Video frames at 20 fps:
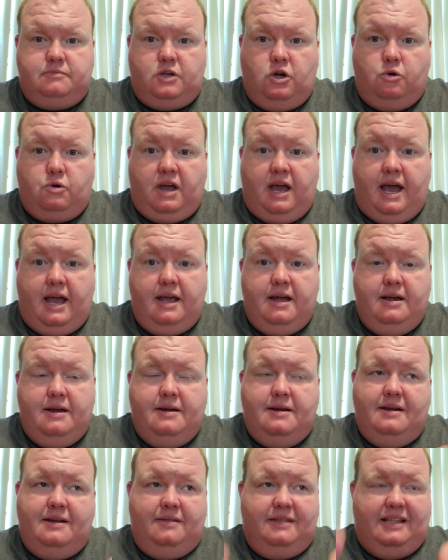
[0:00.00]
Okay?
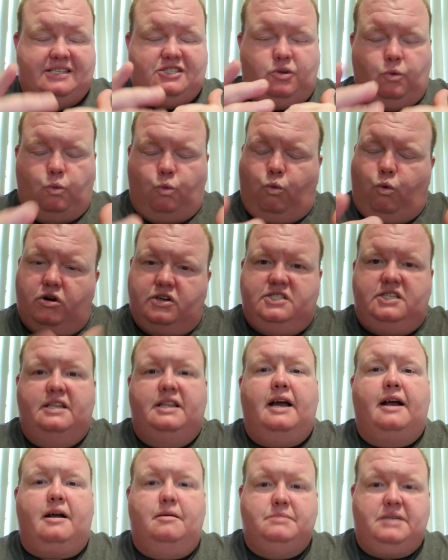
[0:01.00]
That's the worst thing
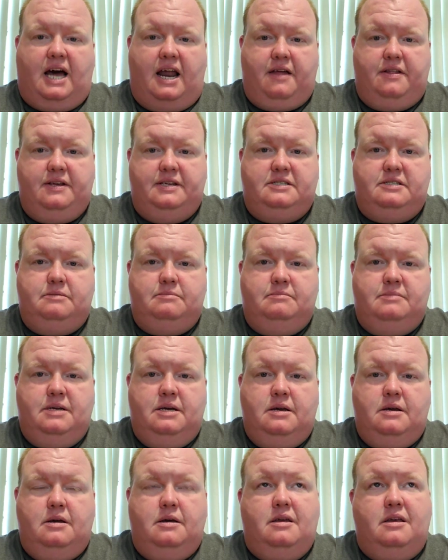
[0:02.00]
that comes out of this.
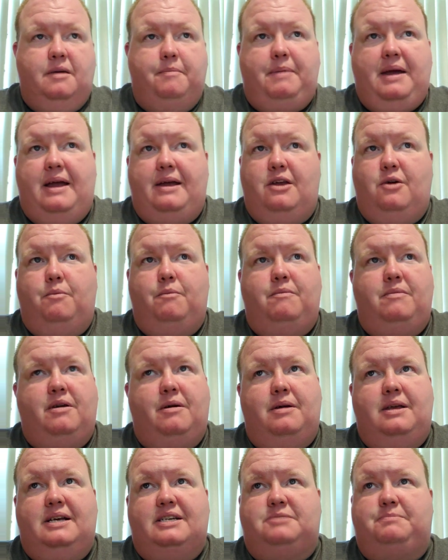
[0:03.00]

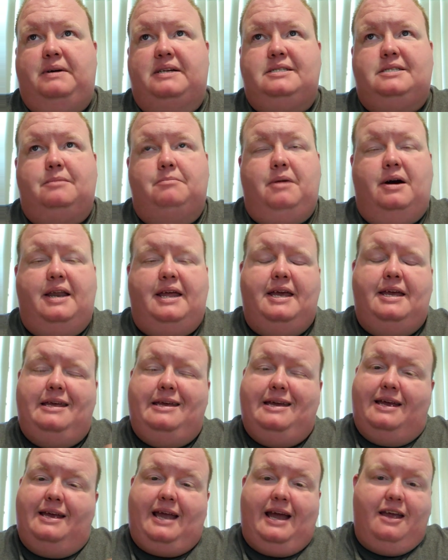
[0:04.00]
You spend some money,
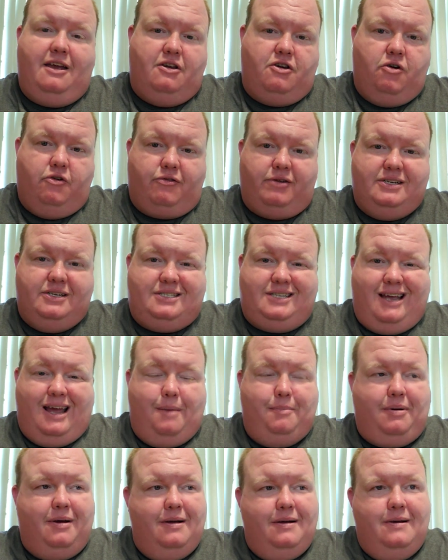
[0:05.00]
you get your notary
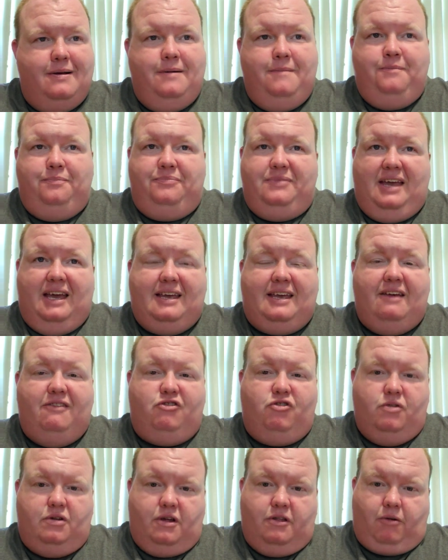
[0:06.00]
stamp. It gives
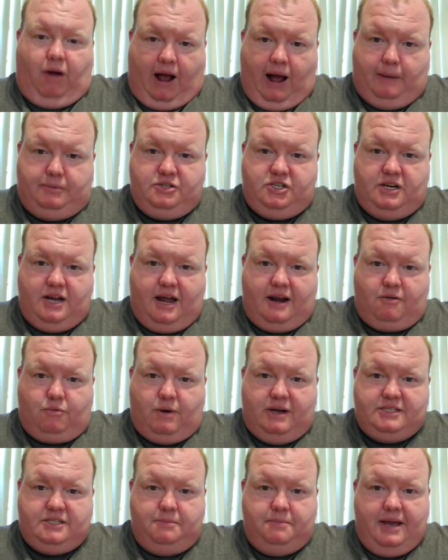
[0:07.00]
you another option on a
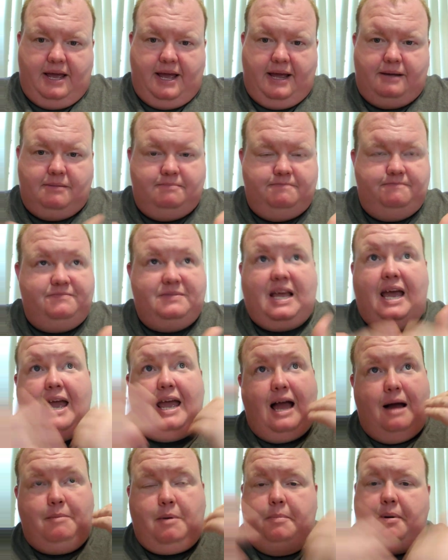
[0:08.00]
resume. Hey, I'm a